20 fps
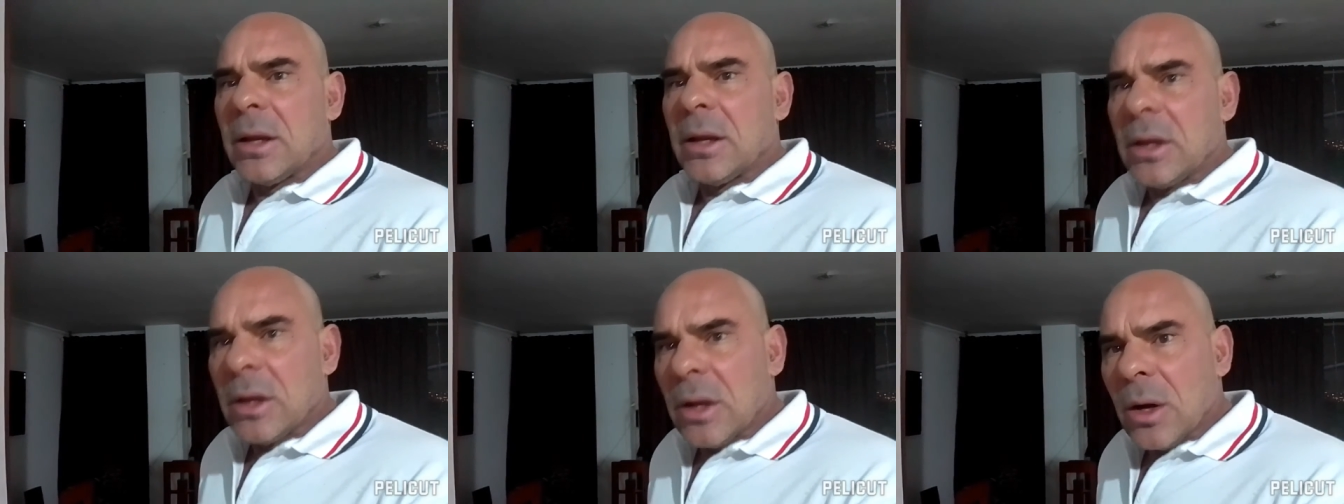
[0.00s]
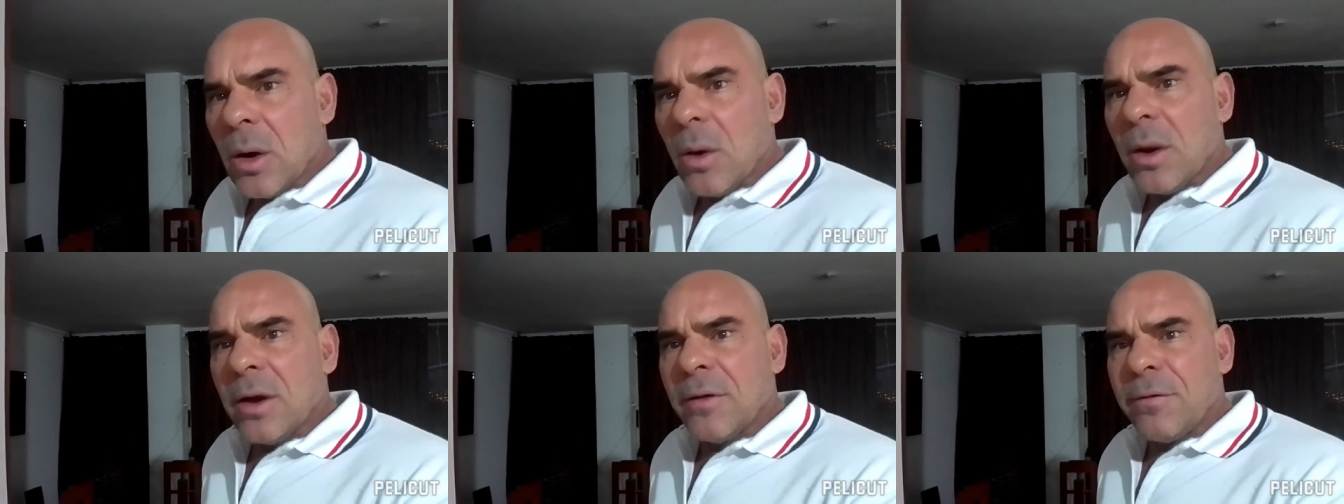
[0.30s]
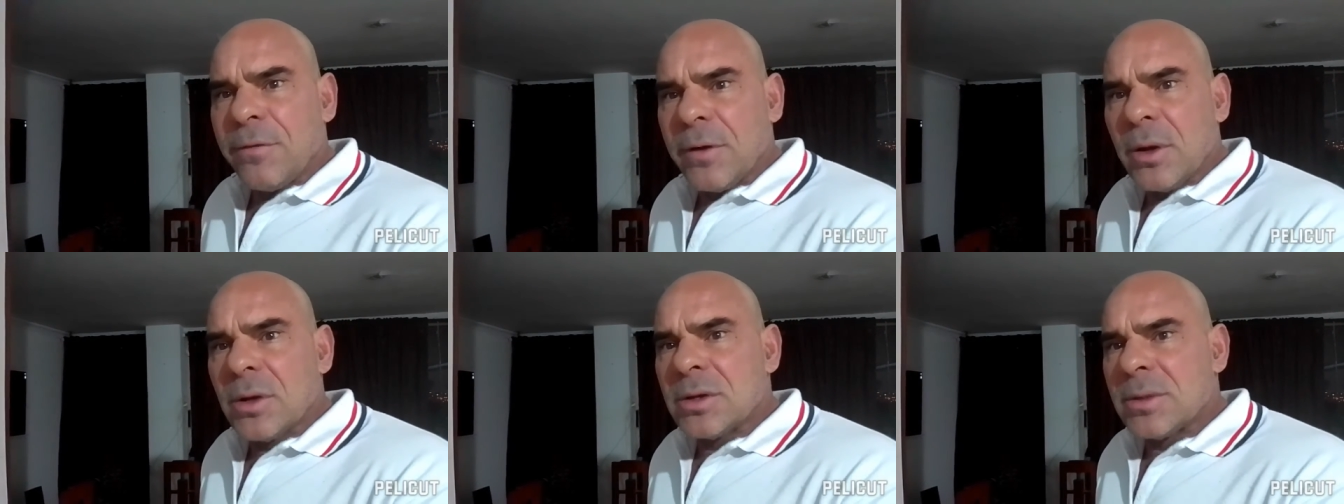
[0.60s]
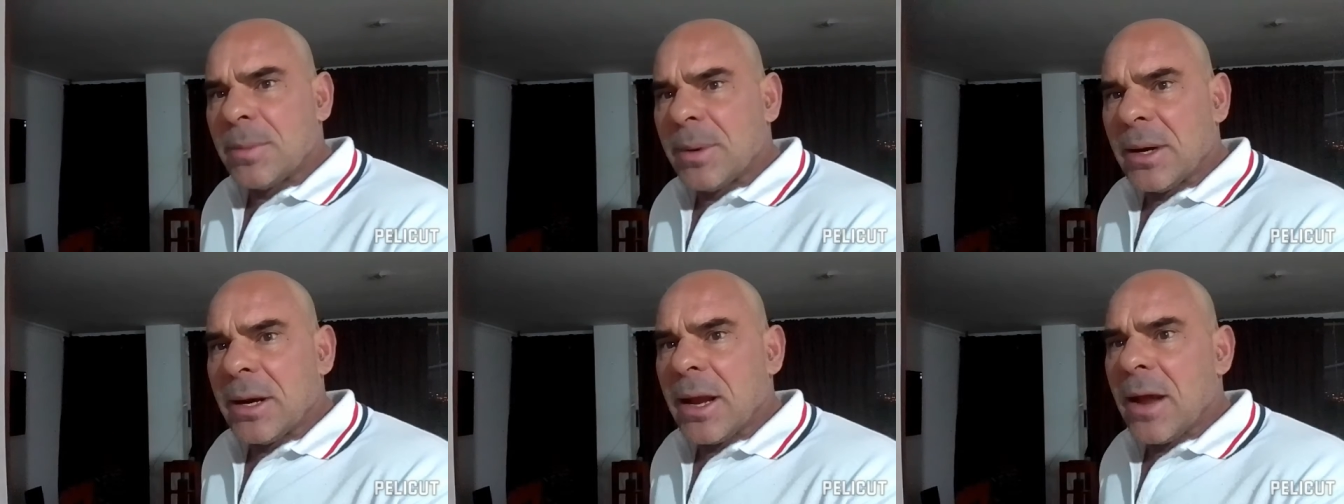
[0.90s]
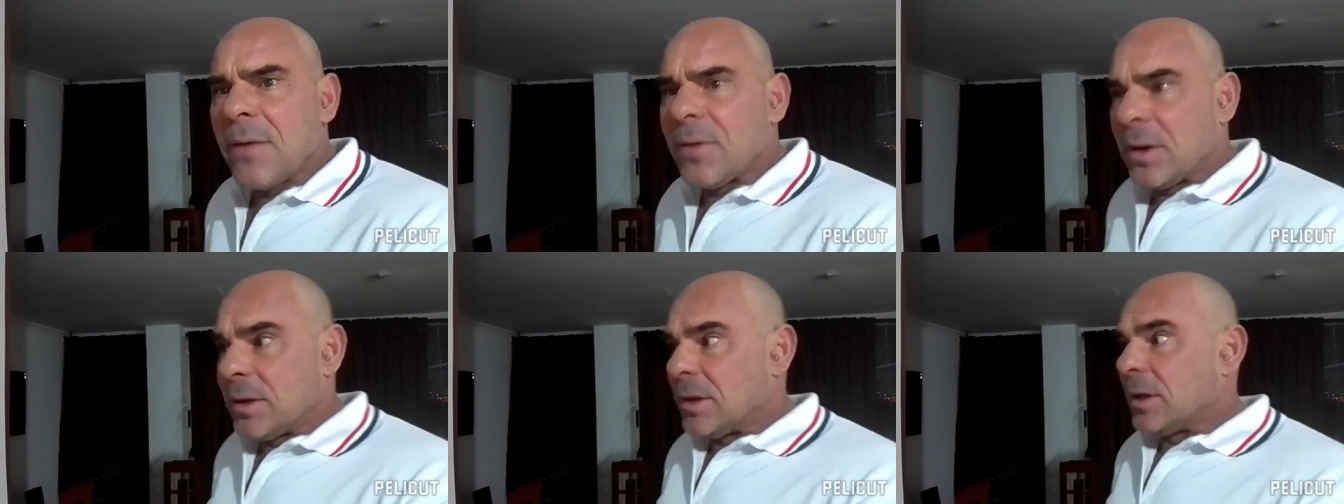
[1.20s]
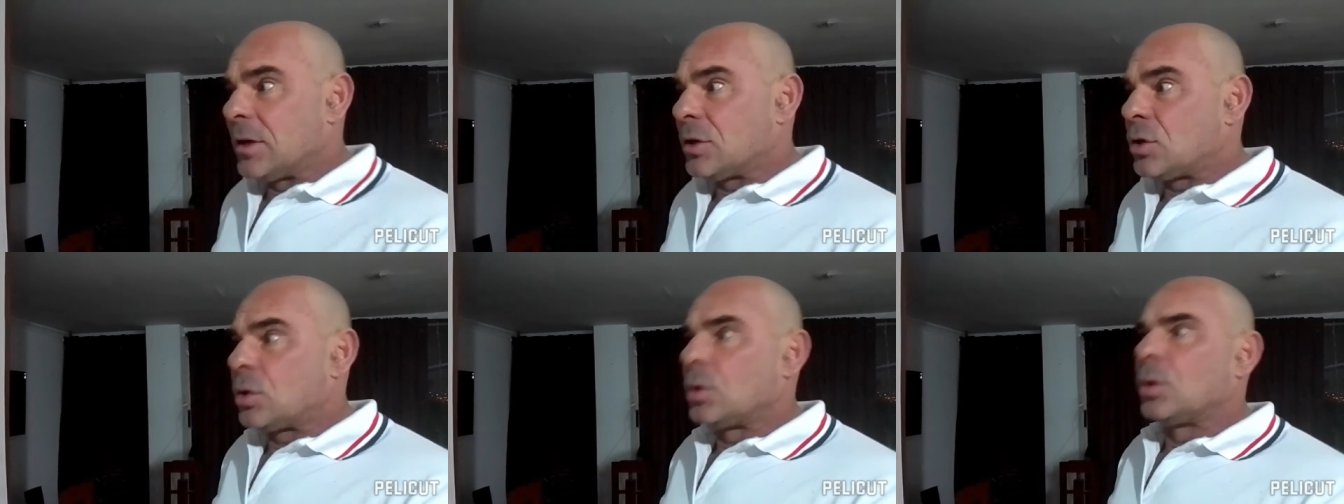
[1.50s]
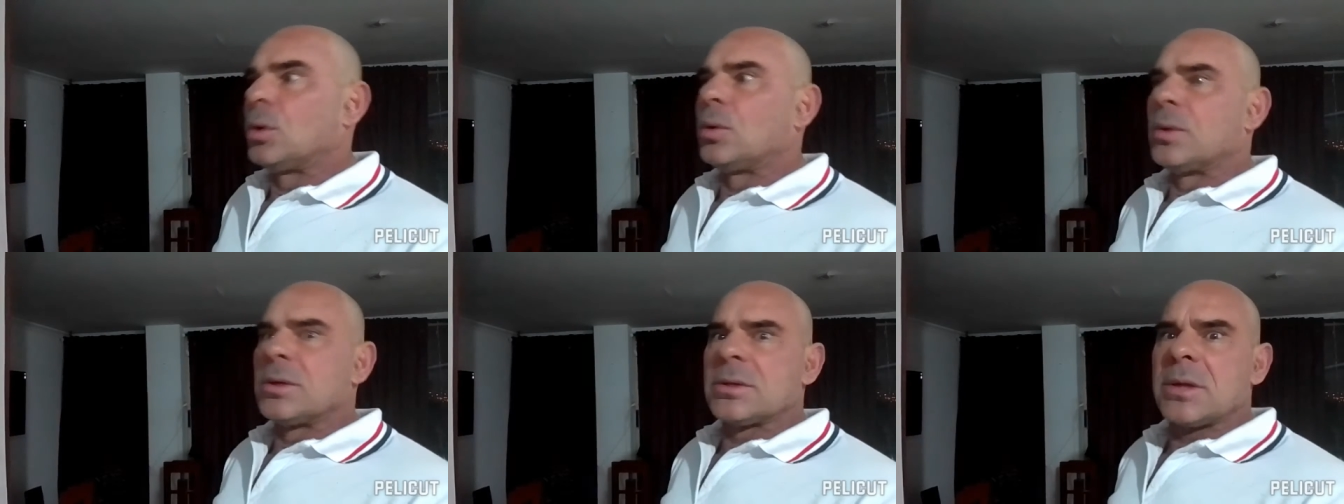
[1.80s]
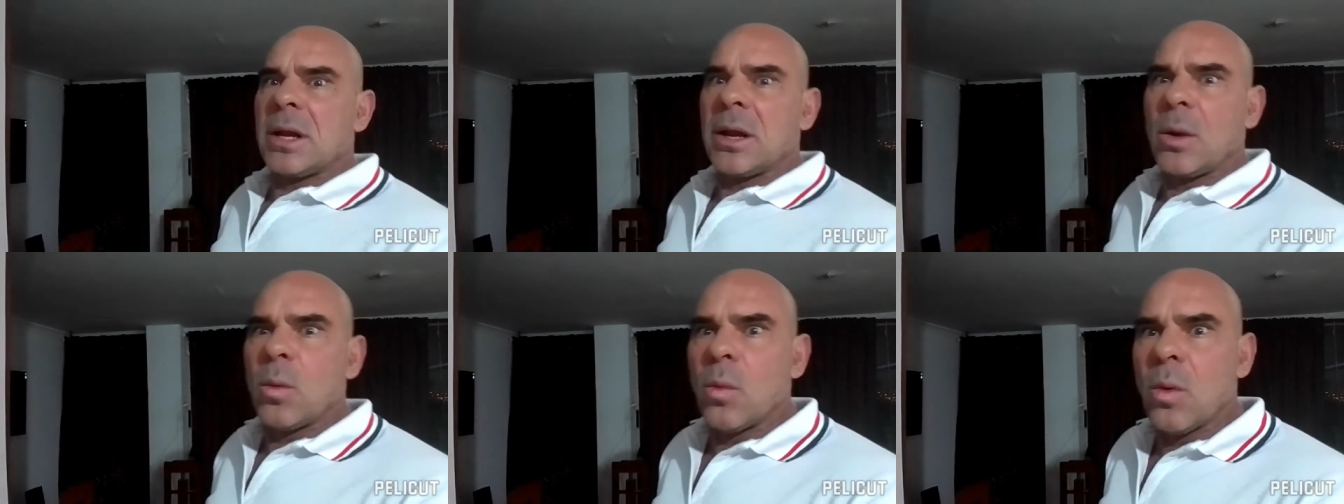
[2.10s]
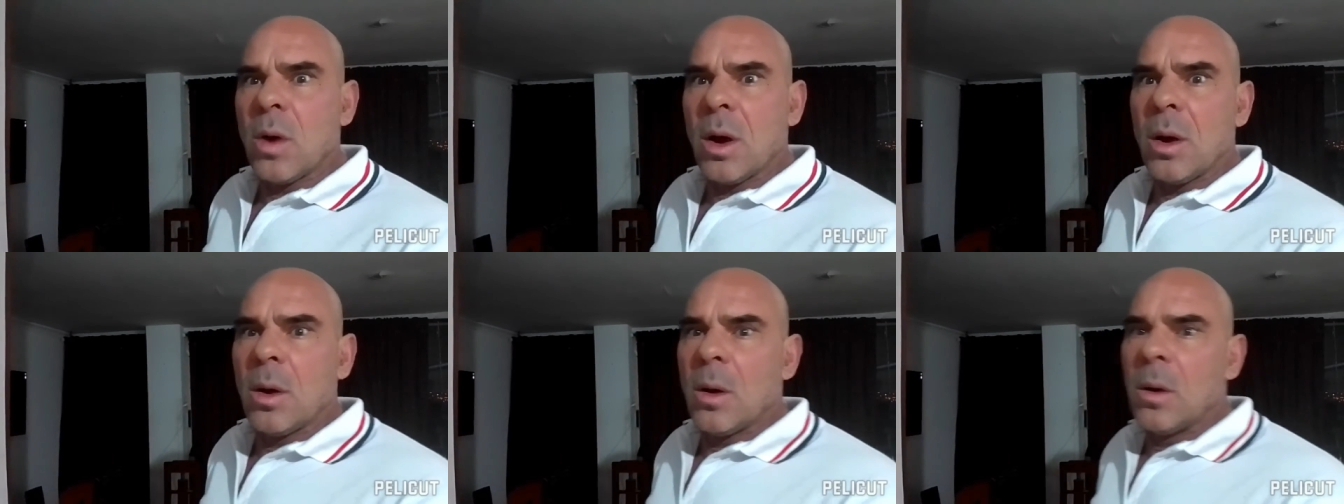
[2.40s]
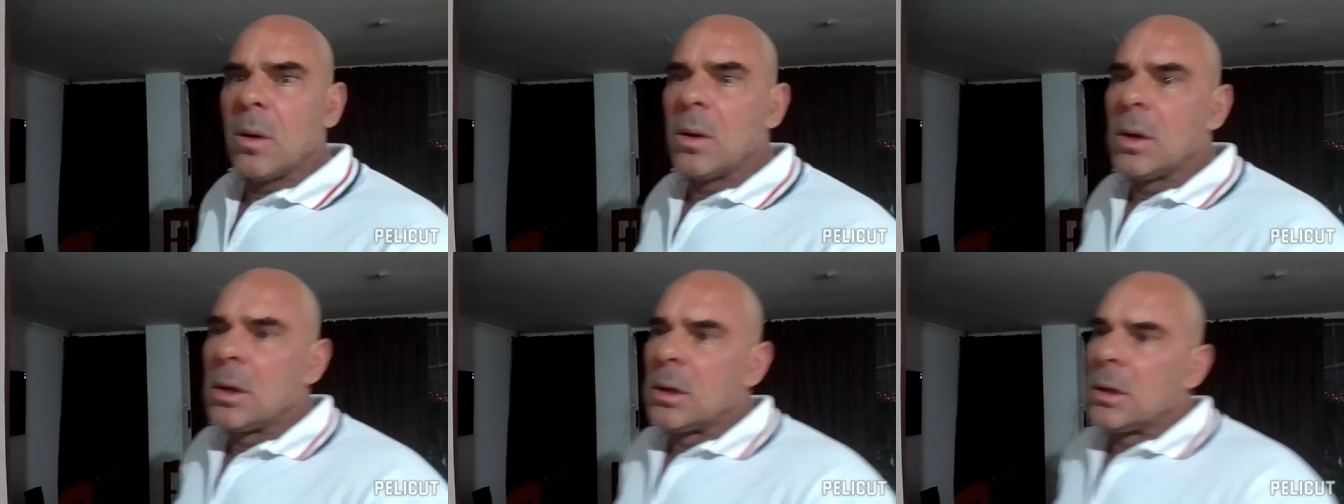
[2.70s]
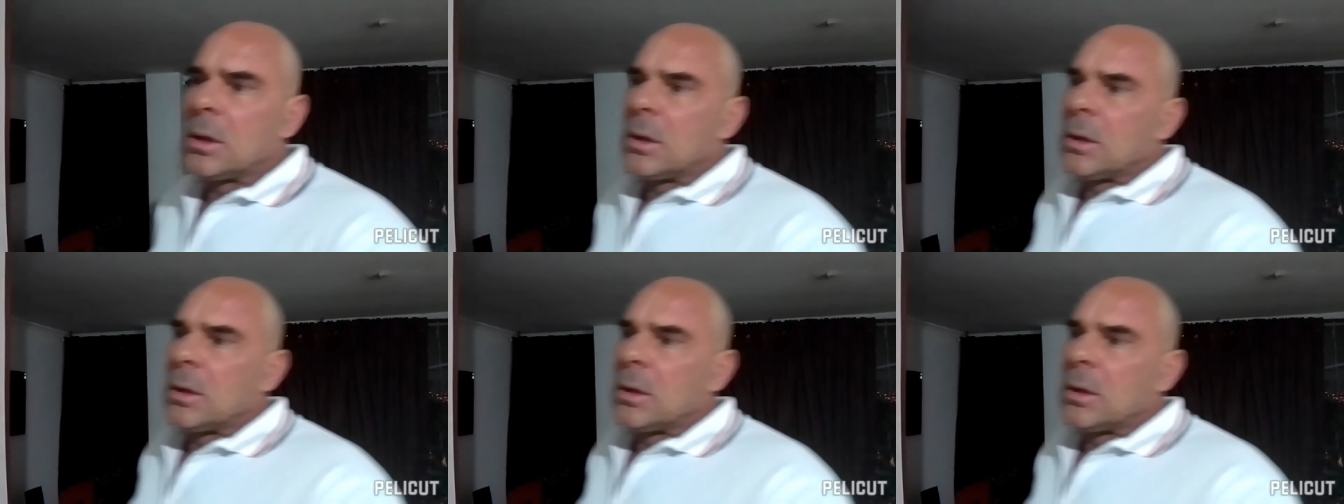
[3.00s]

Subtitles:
it feels a bit heavy, and then 2 is like, whoa,